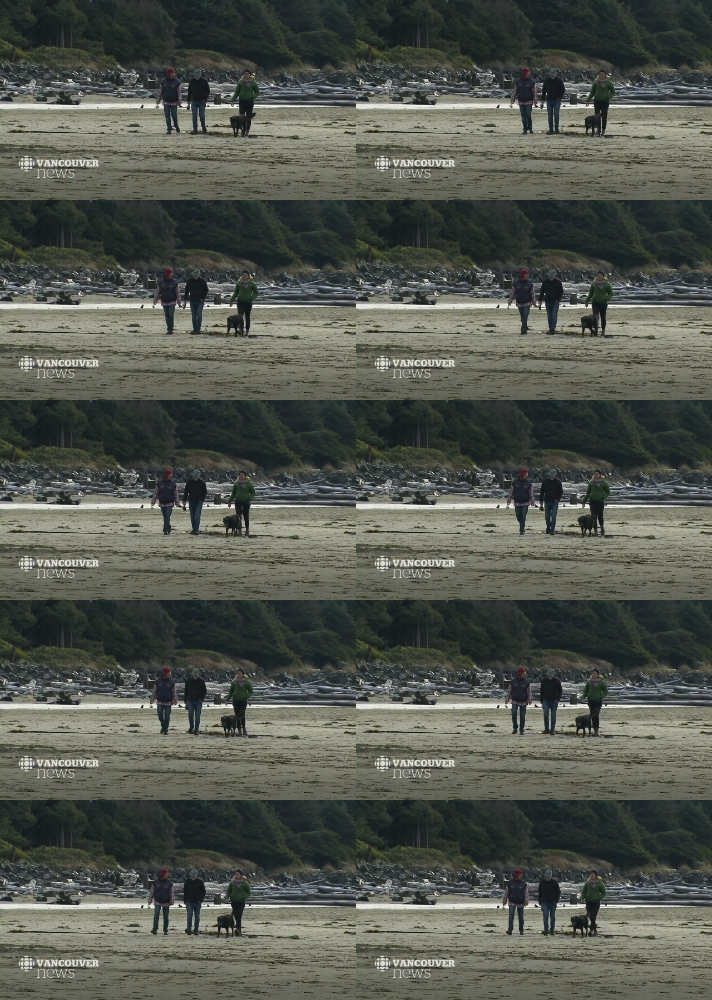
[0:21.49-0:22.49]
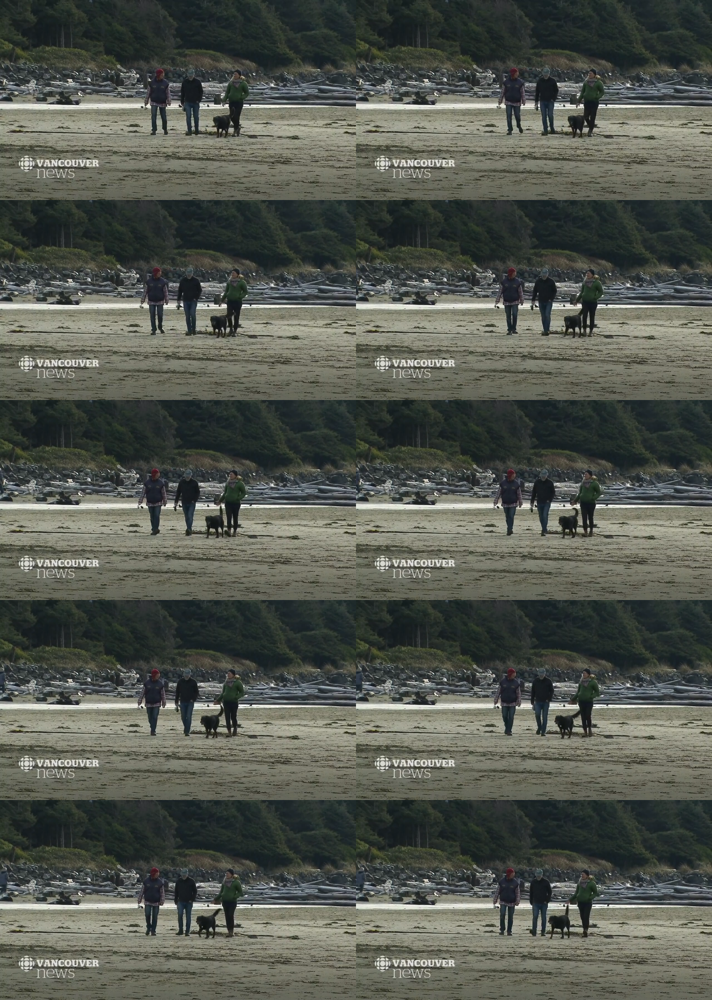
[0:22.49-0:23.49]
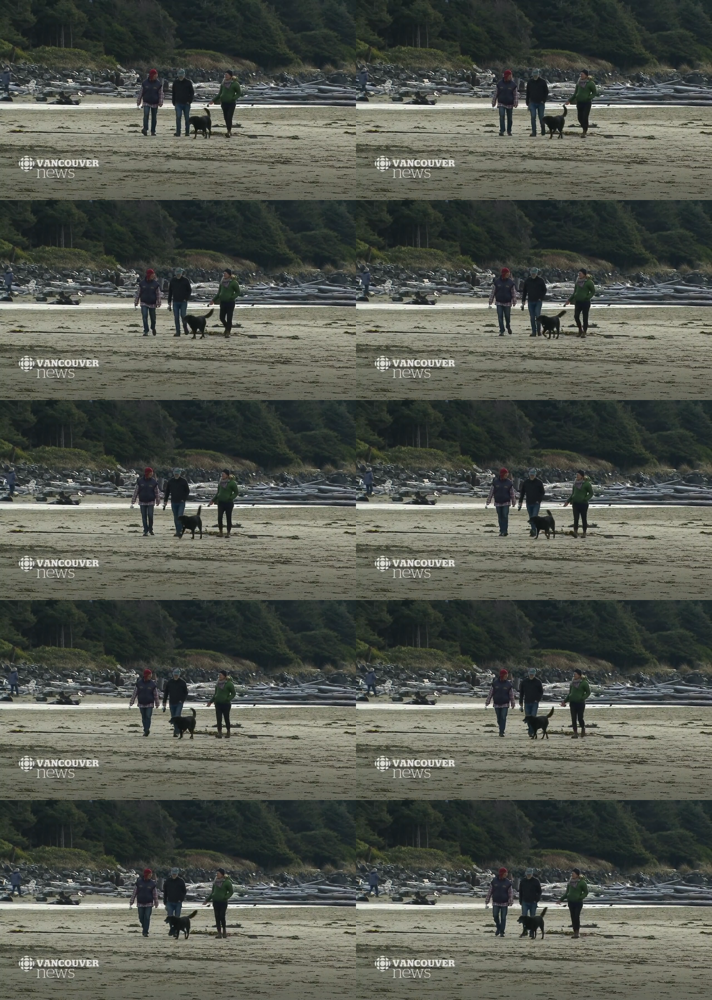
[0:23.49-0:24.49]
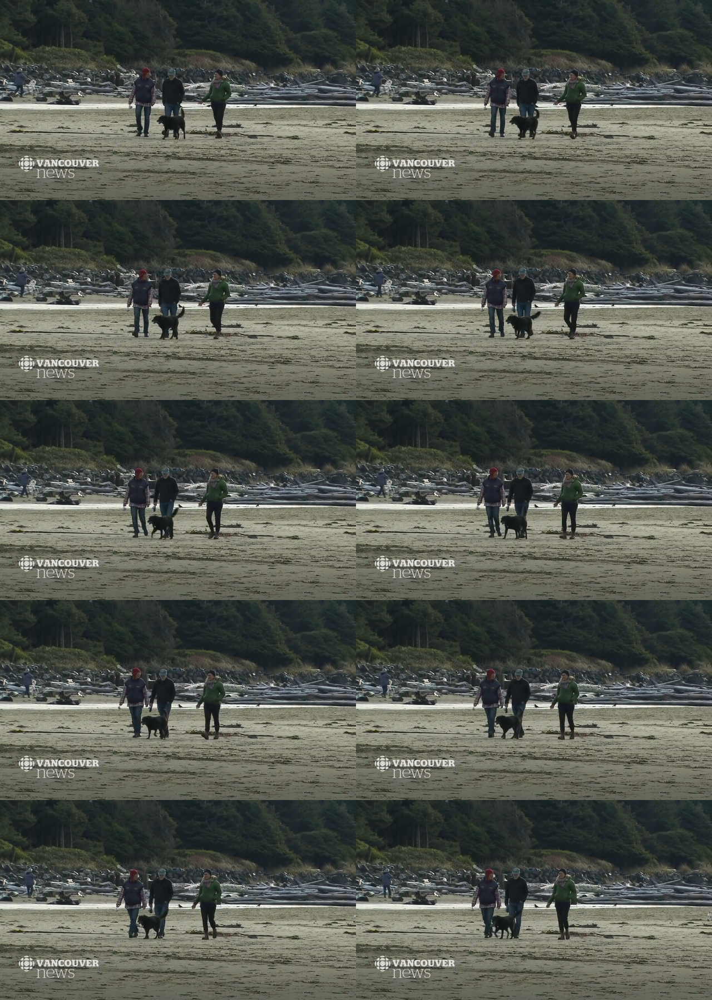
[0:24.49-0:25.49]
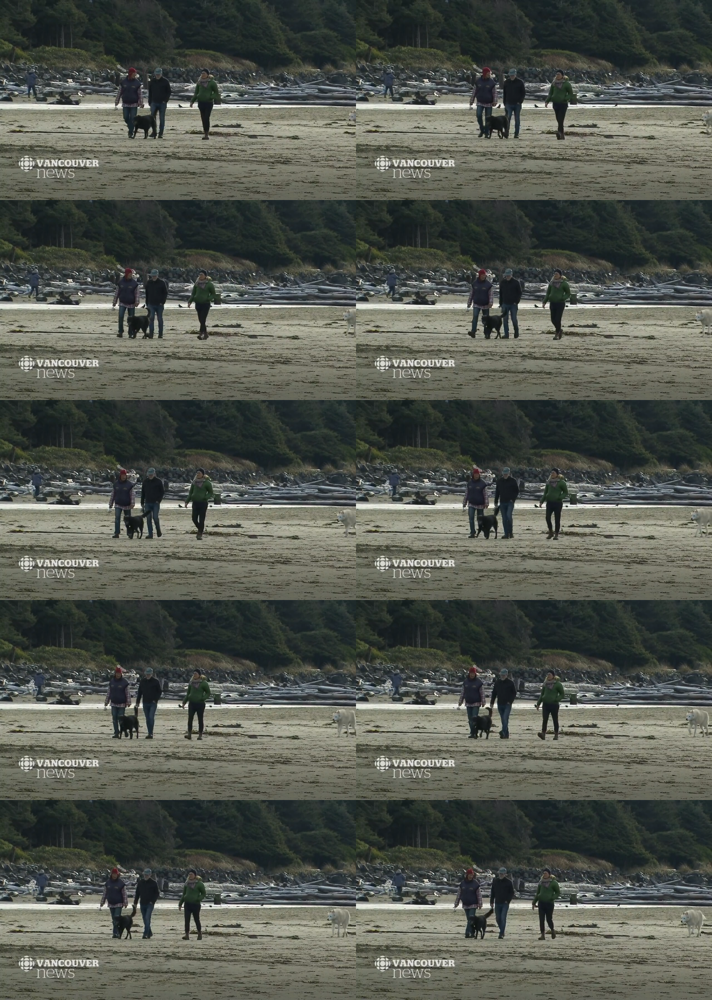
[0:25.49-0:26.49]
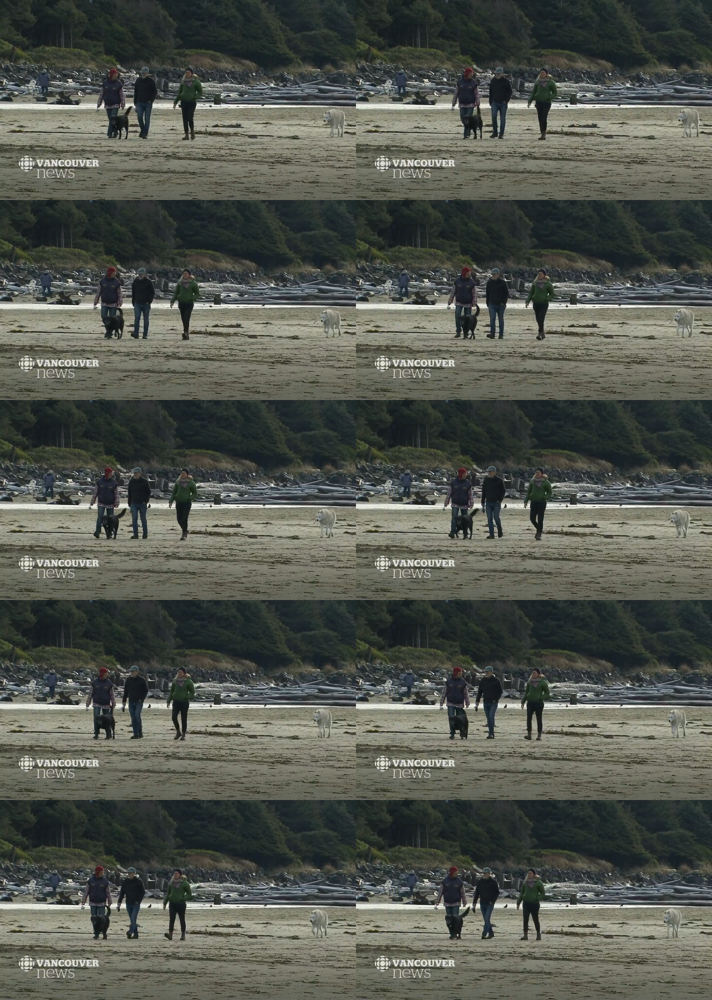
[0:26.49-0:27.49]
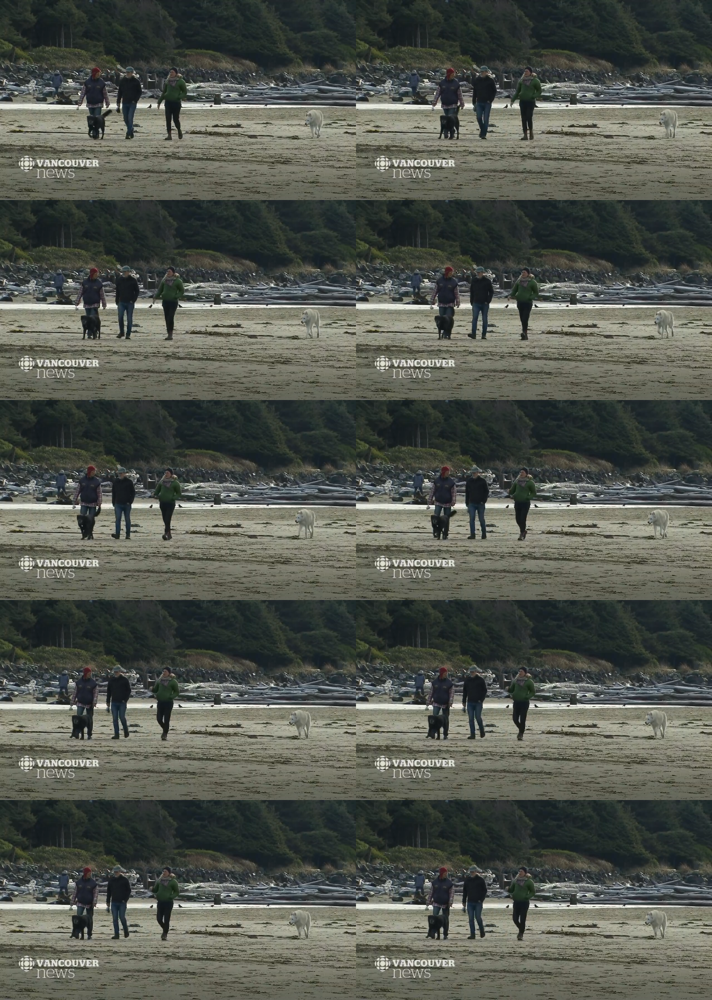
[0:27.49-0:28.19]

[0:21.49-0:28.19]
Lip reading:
No face is visible, so there are no lips to read.